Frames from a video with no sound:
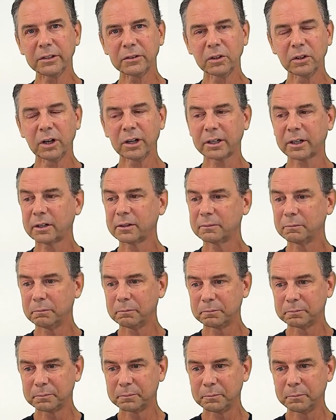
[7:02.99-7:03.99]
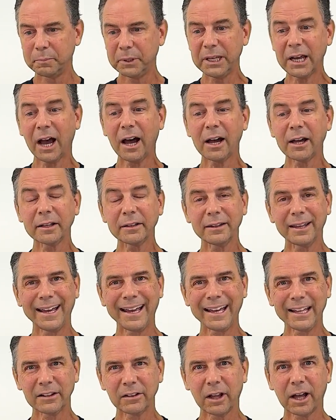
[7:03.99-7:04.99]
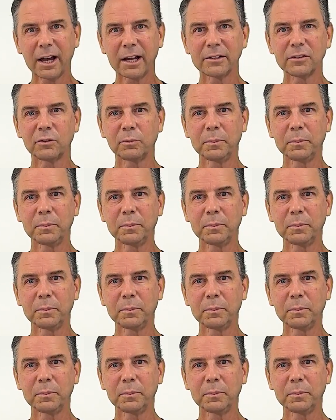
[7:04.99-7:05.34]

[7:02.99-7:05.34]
look beyond the headlines,